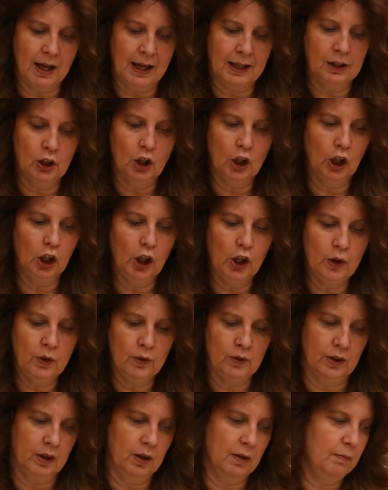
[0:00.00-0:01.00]
and
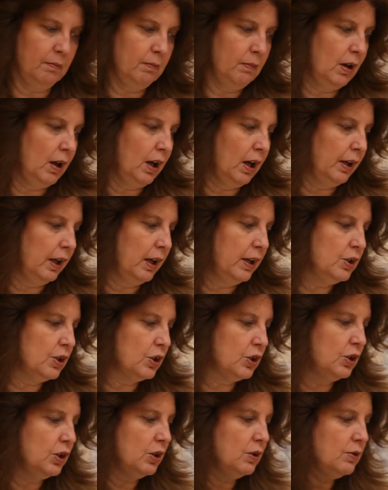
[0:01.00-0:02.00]
glue them, and I
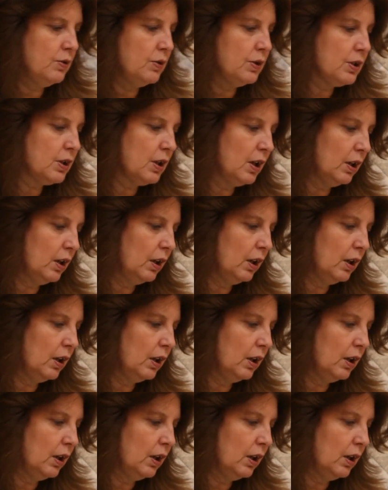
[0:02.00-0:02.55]
just use